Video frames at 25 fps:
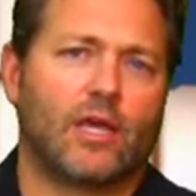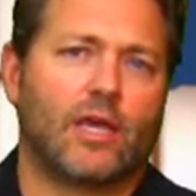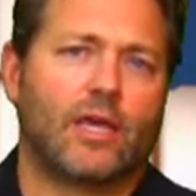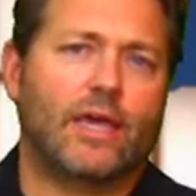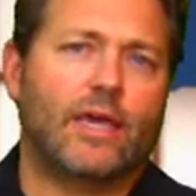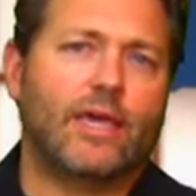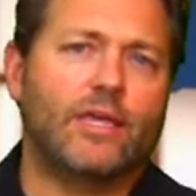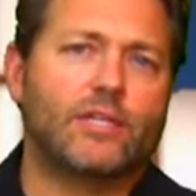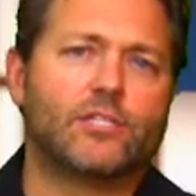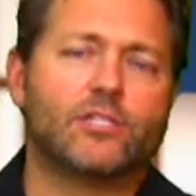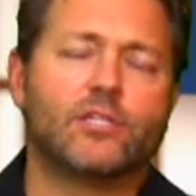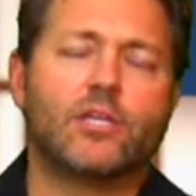
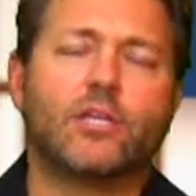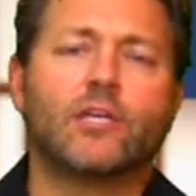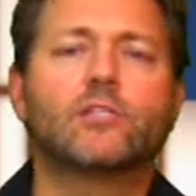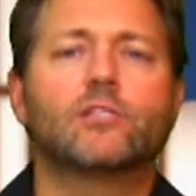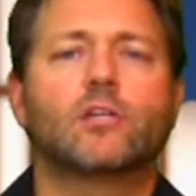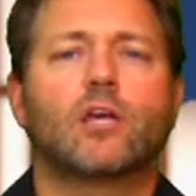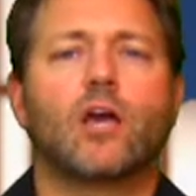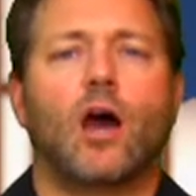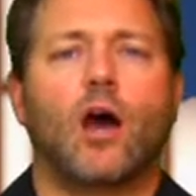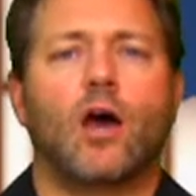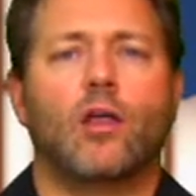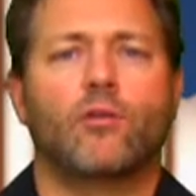He seeks
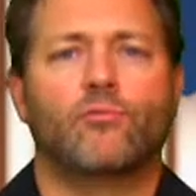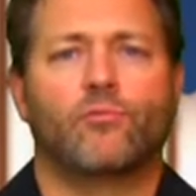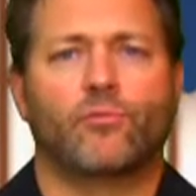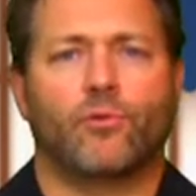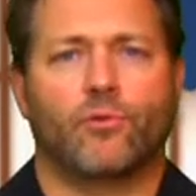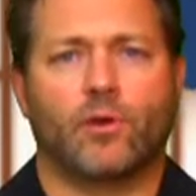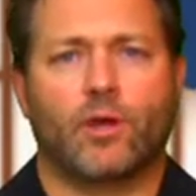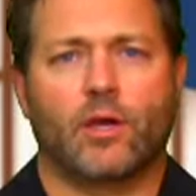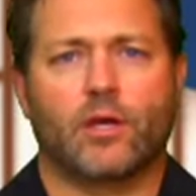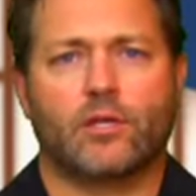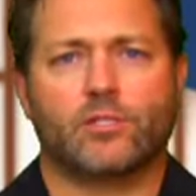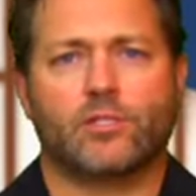God
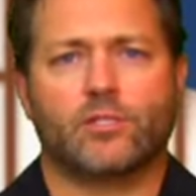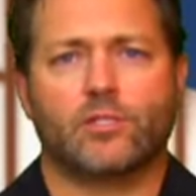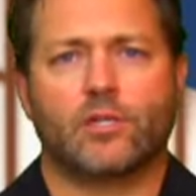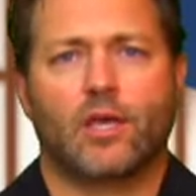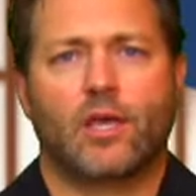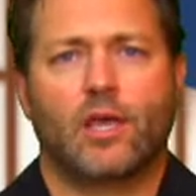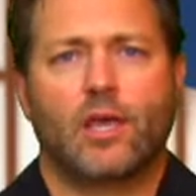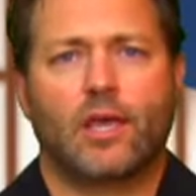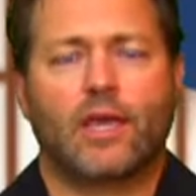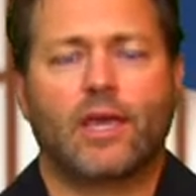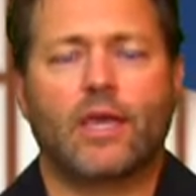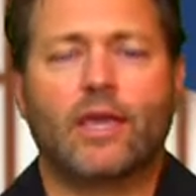for us.
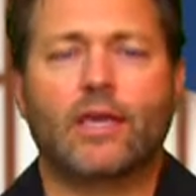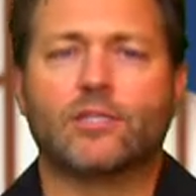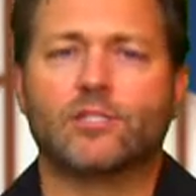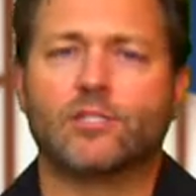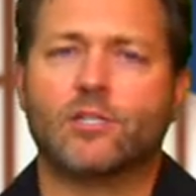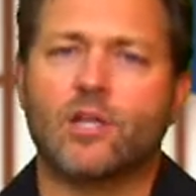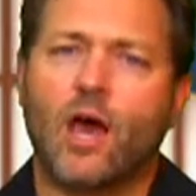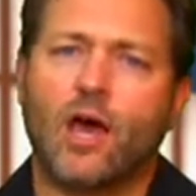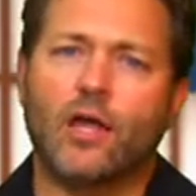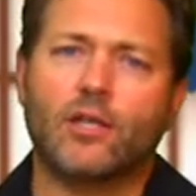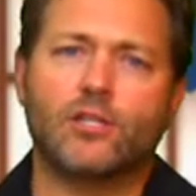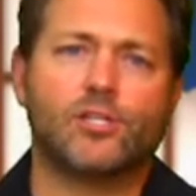He is
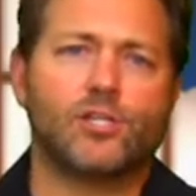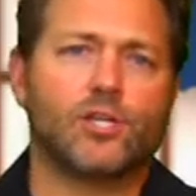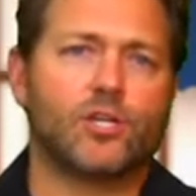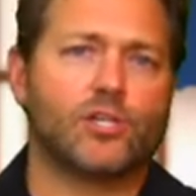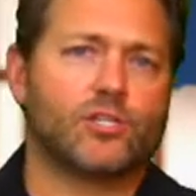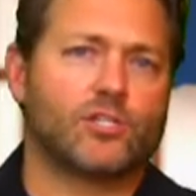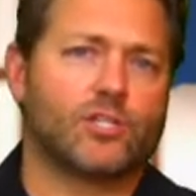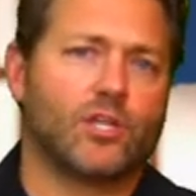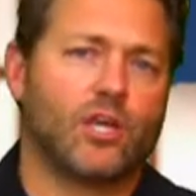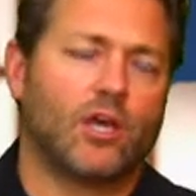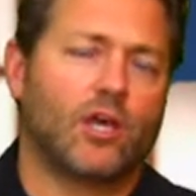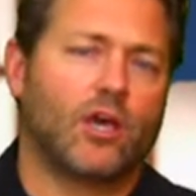not
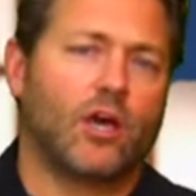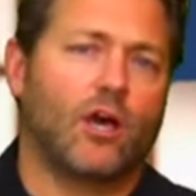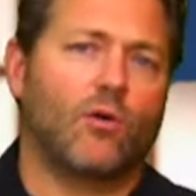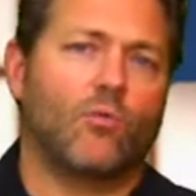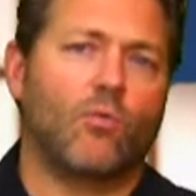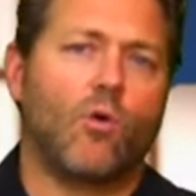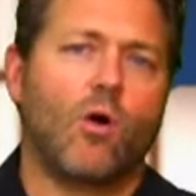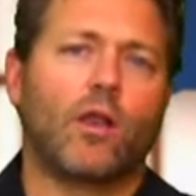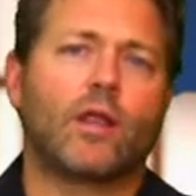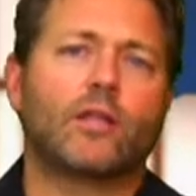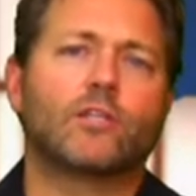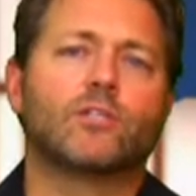just
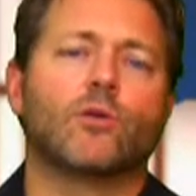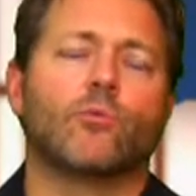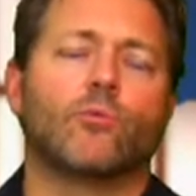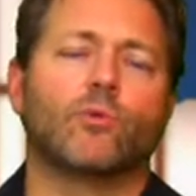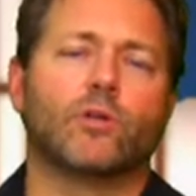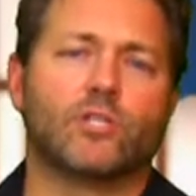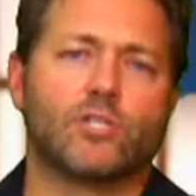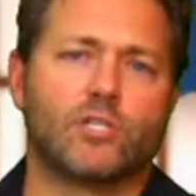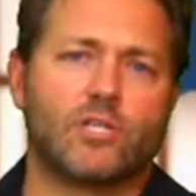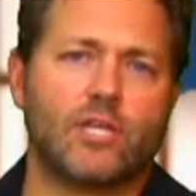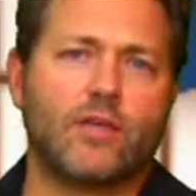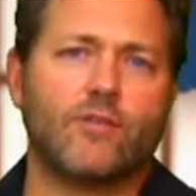wanting to
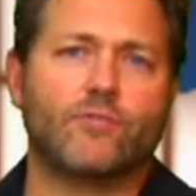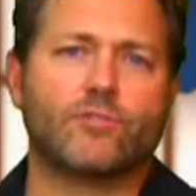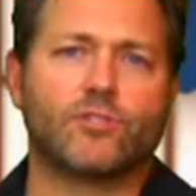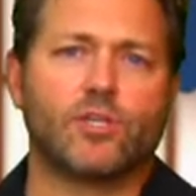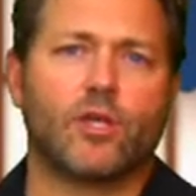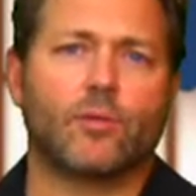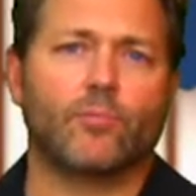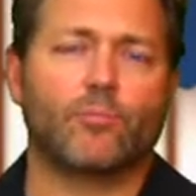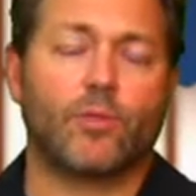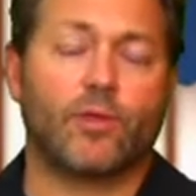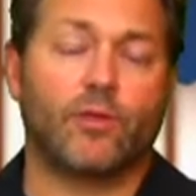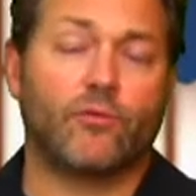receive
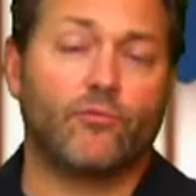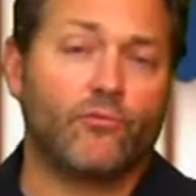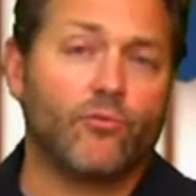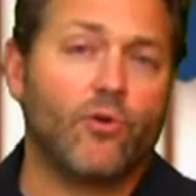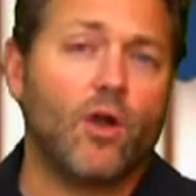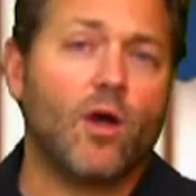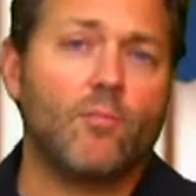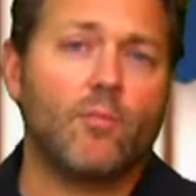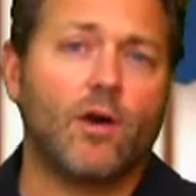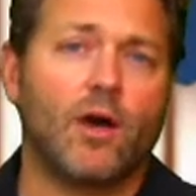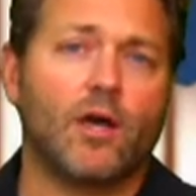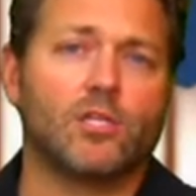something
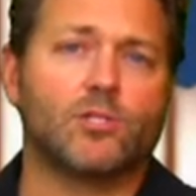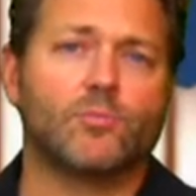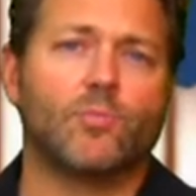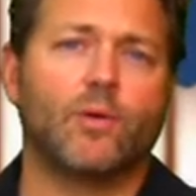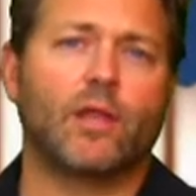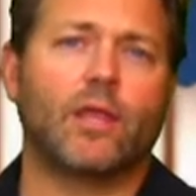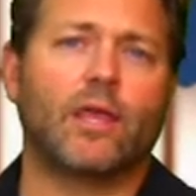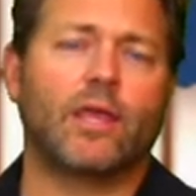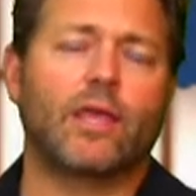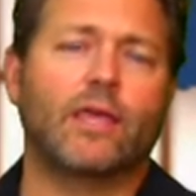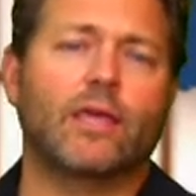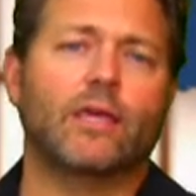from us,
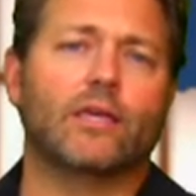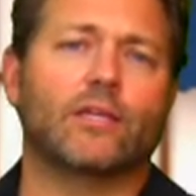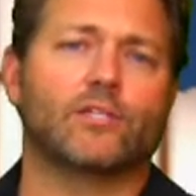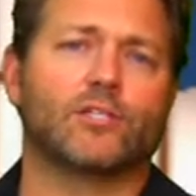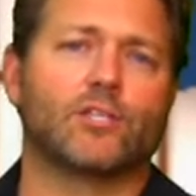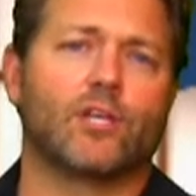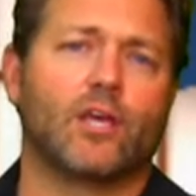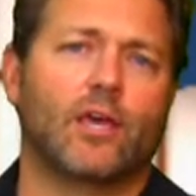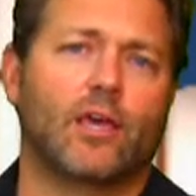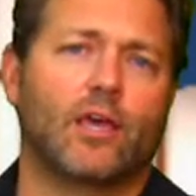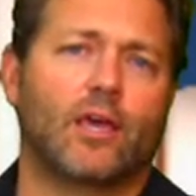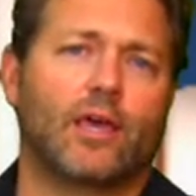but he
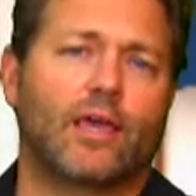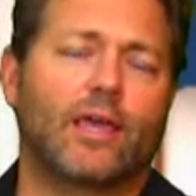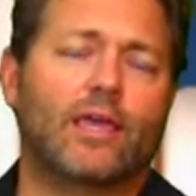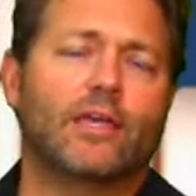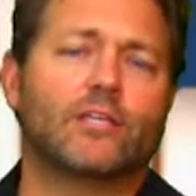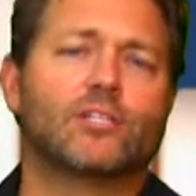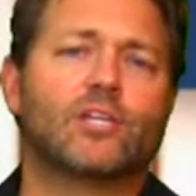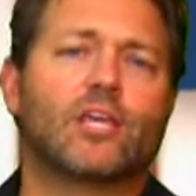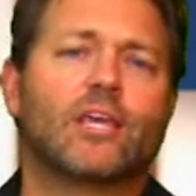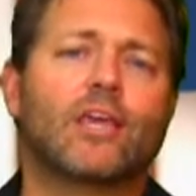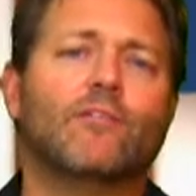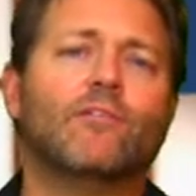is
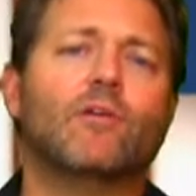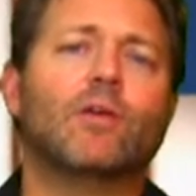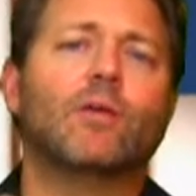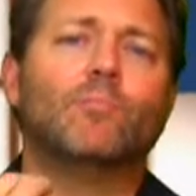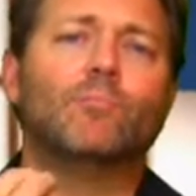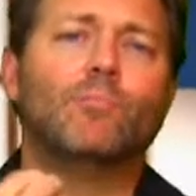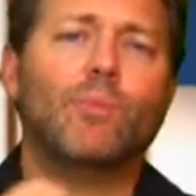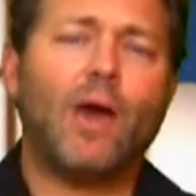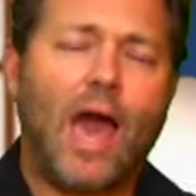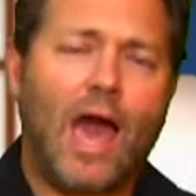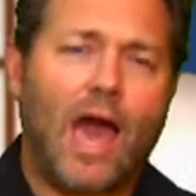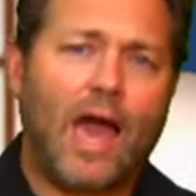giving
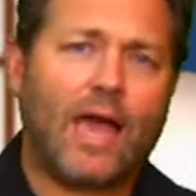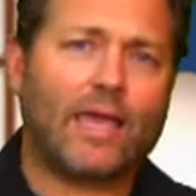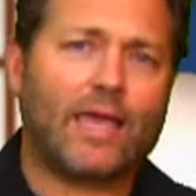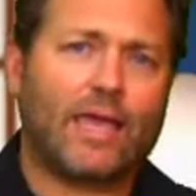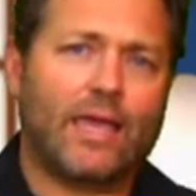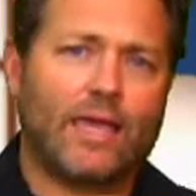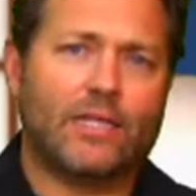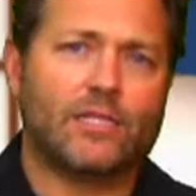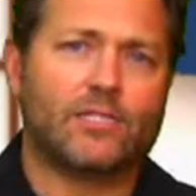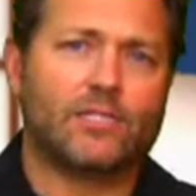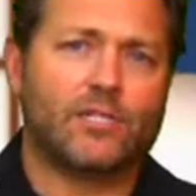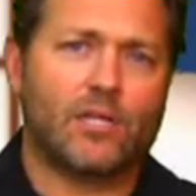back
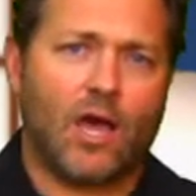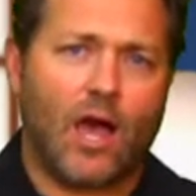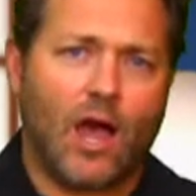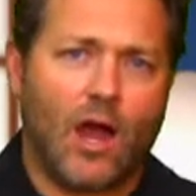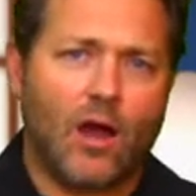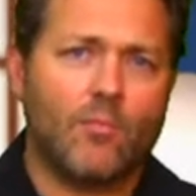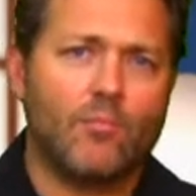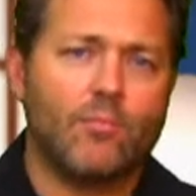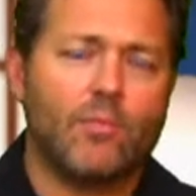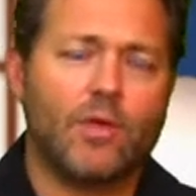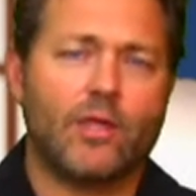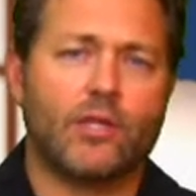into
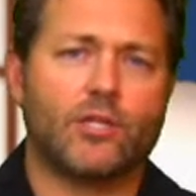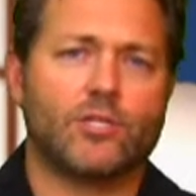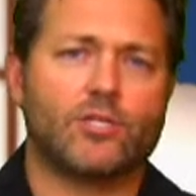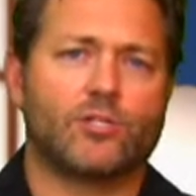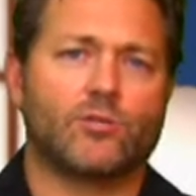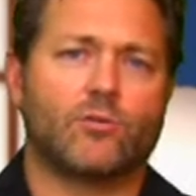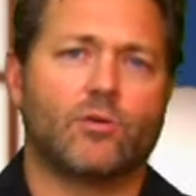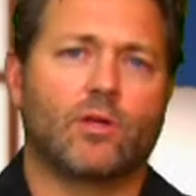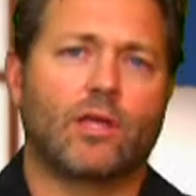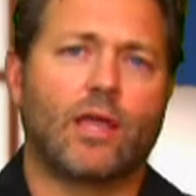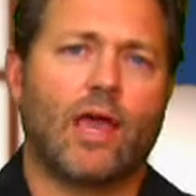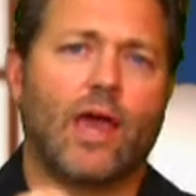our
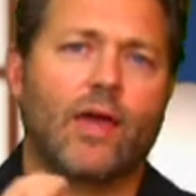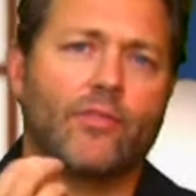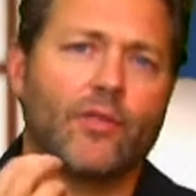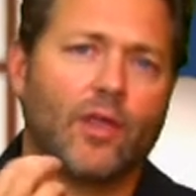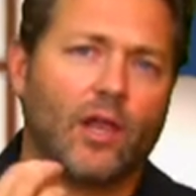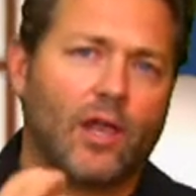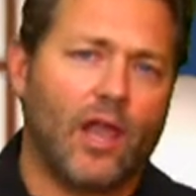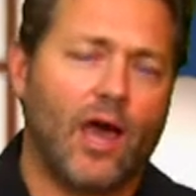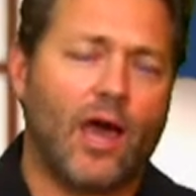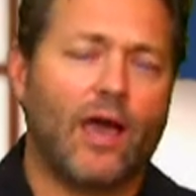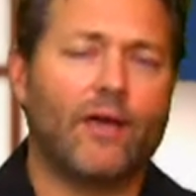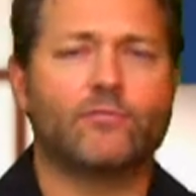ministry and the
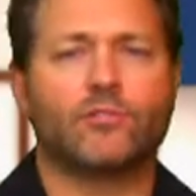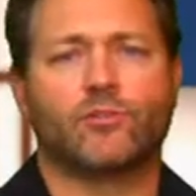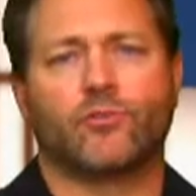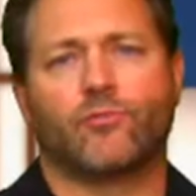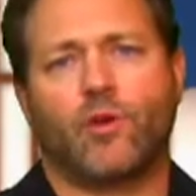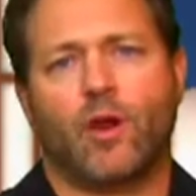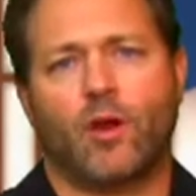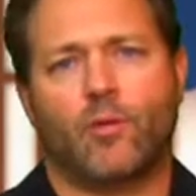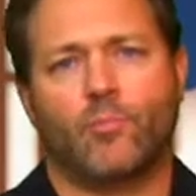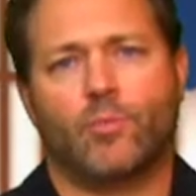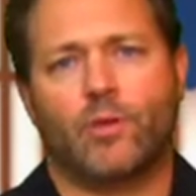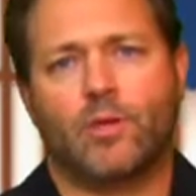lives of
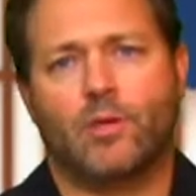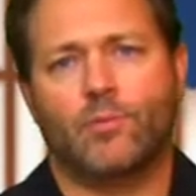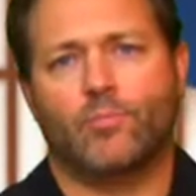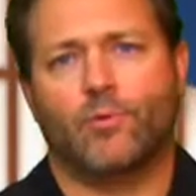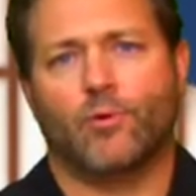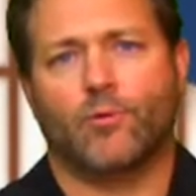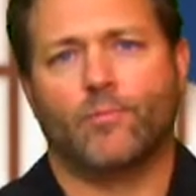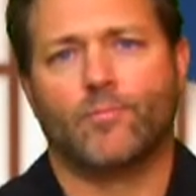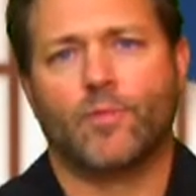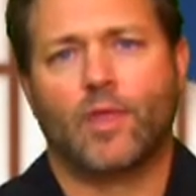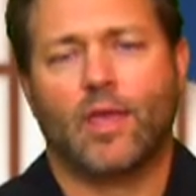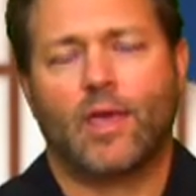our
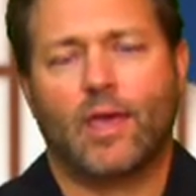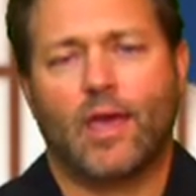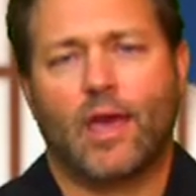people.